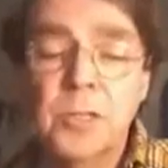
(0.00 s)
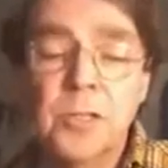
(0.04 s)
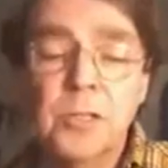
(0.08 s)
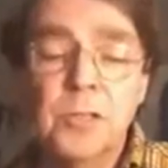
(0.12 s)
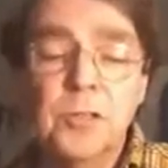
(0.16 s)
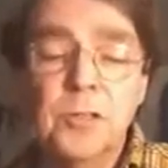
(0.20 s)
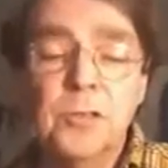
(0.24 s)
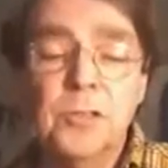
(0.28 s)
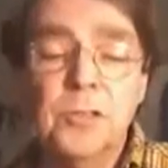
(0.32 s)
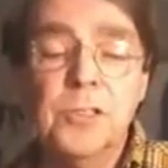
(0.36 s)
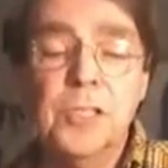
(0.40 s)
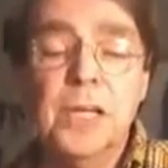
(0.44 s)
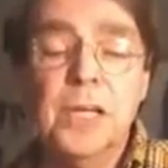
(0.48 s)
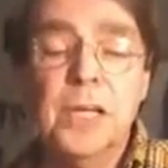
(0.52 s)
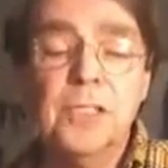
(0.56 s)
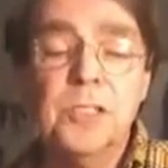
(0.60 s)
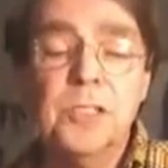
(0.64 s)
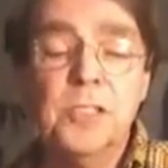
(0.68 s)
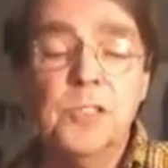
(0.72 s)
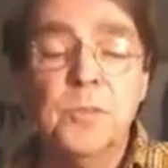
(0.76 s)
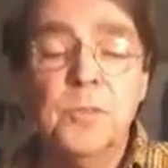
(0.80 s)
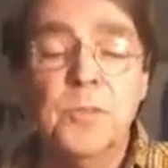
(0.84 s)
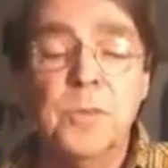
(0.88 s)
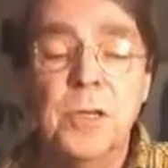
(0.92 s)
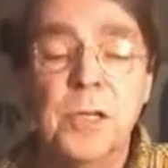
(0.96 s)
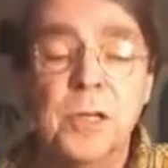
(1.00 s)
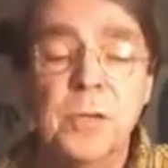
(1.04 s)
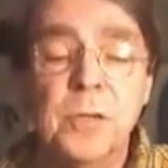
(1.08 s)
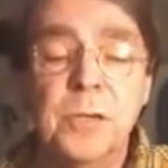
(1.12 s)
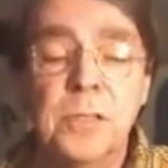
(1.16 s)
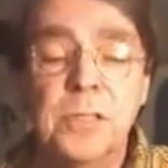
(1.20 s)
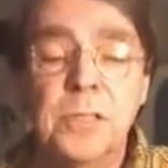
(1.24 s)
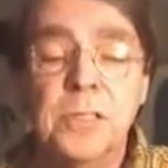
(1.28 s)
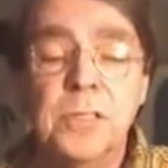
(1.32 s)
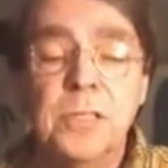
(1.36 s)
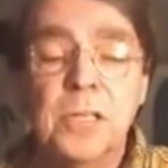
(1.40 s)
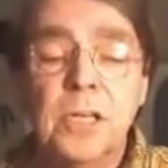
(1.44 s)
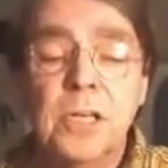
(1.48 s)
with a Yuletide
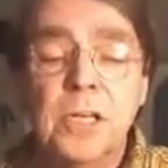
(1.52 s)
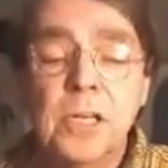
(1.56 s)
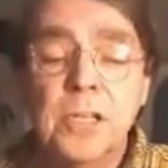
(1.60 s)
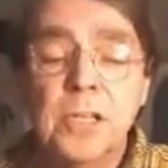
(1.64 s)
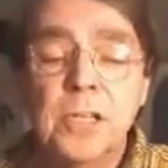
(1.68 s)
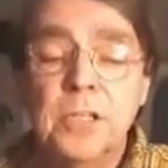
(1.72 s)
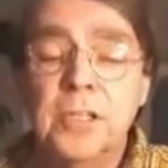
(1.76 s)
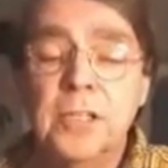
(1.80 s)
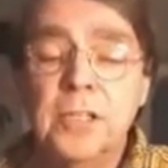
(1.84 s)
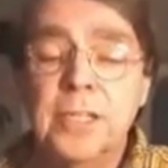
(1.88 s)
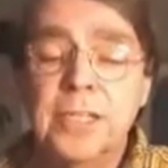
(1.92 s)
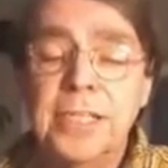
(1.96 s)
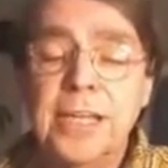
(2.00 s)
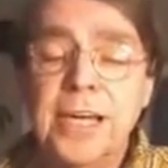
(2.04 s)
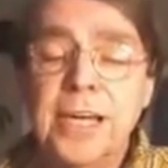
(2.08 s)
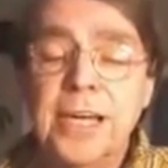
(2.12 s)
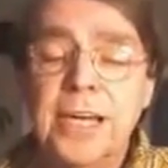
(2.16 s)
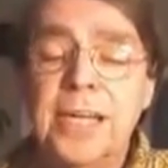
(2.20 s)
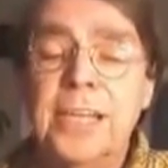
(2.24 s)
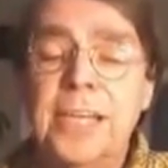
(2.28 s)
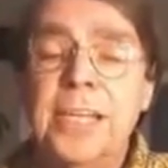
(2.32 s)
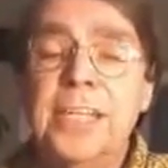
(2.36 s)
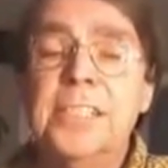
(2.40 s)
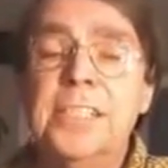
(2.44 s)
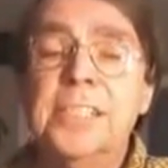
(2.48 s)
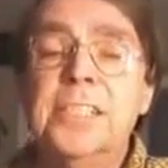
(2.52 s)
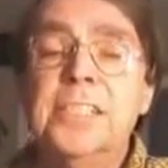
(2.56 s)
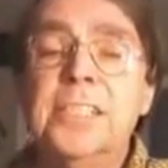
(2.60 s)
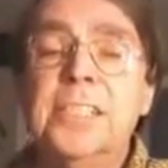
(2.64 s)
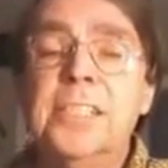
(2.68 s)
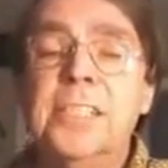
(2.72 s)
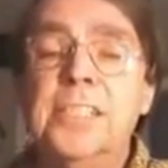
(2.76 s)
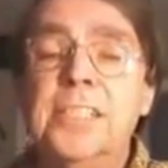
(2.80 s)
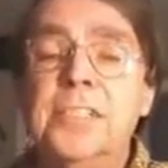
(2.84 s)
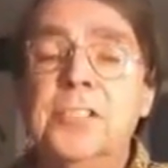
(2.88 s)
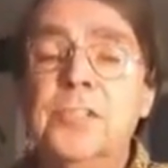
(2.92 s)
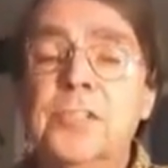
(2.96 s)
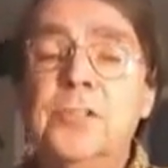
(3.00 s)
spirit
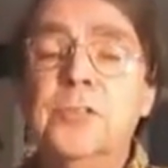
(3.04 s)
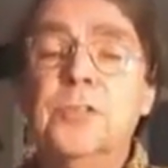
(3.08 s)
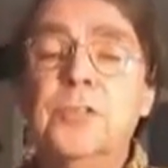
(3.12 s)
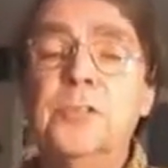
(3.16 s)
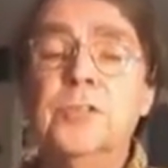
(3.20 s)
uniting